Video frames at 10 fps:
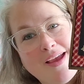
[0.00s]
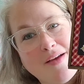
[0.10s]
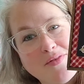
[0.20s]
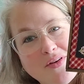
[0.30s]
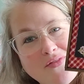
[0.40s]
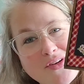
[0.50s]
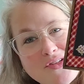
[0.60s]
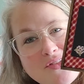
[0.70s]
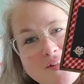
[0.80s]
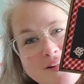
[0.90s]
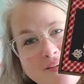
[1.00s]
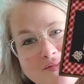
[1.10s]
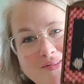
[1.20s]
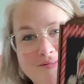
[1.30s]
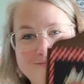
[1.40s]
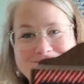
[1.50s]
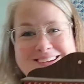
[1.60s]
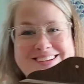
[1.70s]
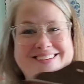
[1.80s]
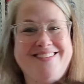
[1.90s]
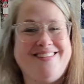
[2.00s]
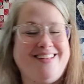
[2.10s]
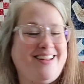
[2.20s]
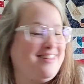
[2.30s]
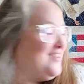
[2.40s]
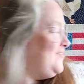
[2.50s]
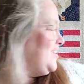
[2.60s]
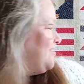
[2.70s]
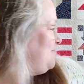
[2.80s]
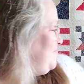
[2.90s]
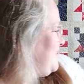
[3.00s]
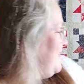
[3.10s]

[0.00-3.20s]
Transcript: after I finished the leaf that I left out.